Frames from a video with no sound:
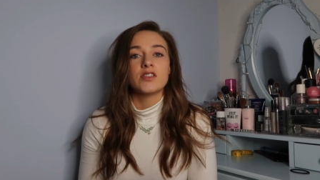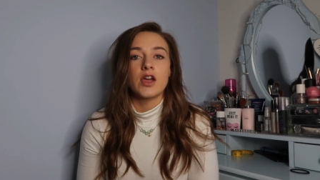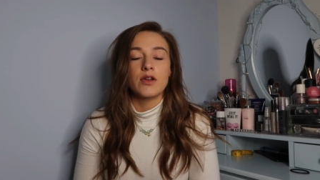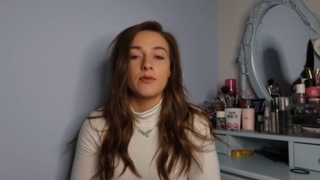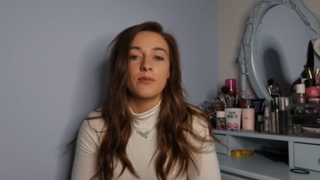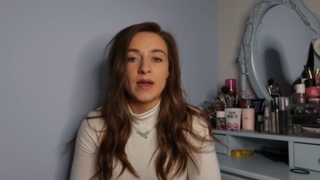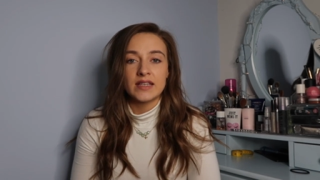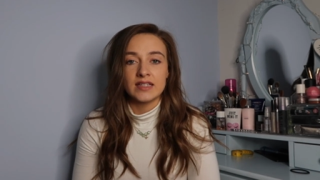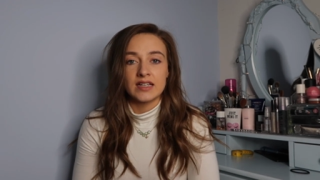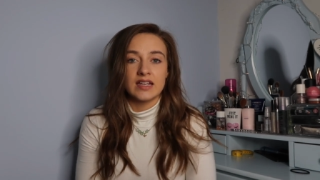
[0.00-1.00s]
so
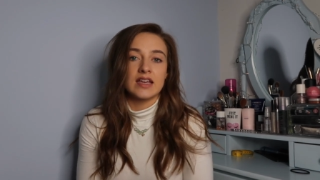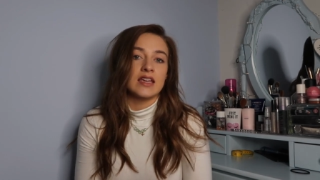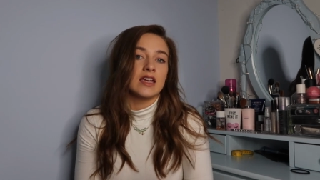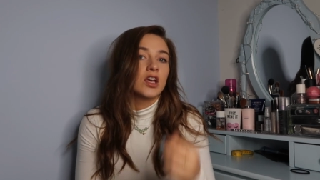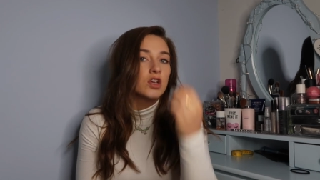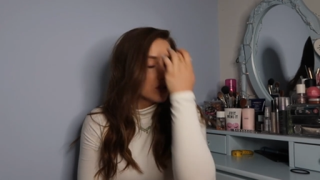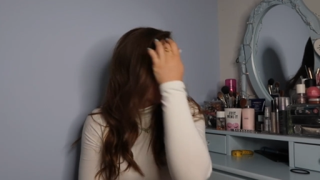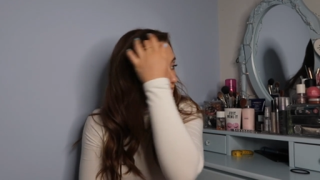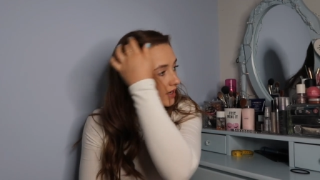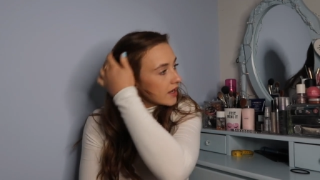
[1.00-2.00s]
basically to
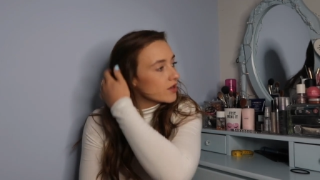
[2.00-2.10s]
work